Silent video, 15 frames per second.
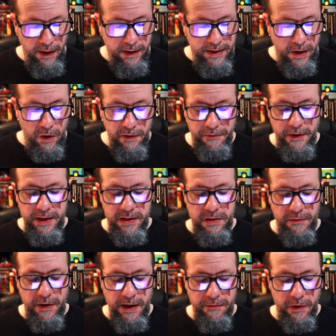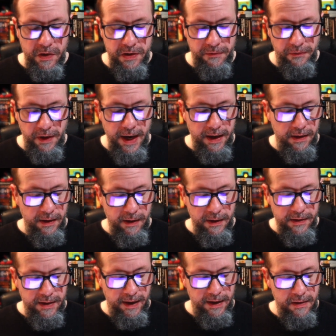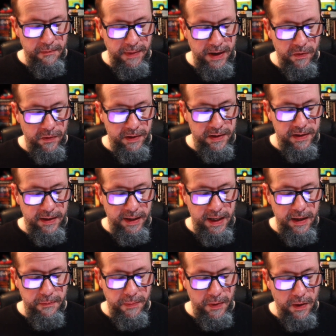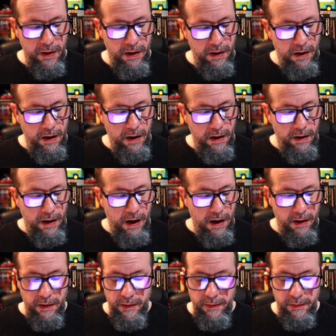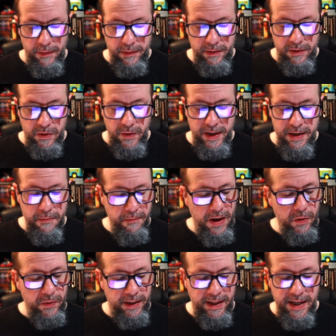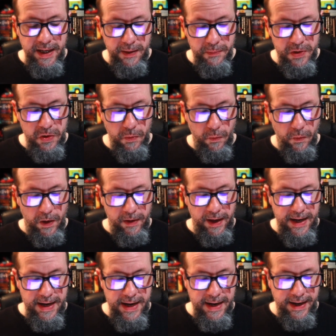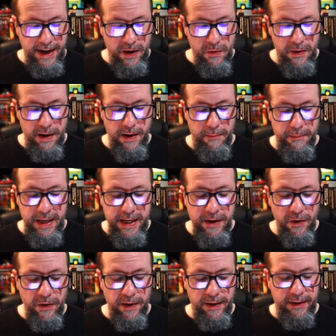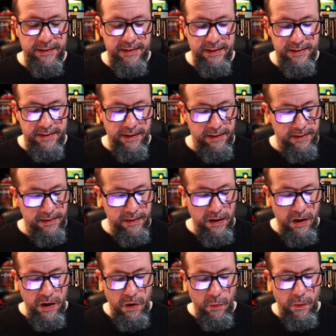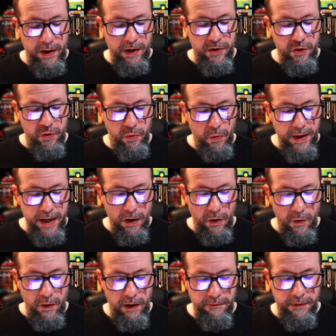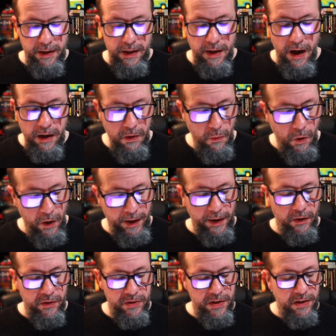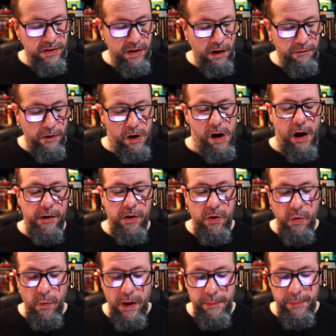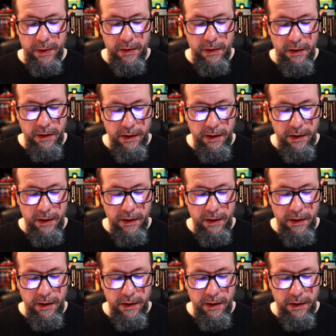Terrified survivors fled to hidden mountains to hidden mountain keeps where they eke out a meager existence. When a trio of young warriors discover a new weapon,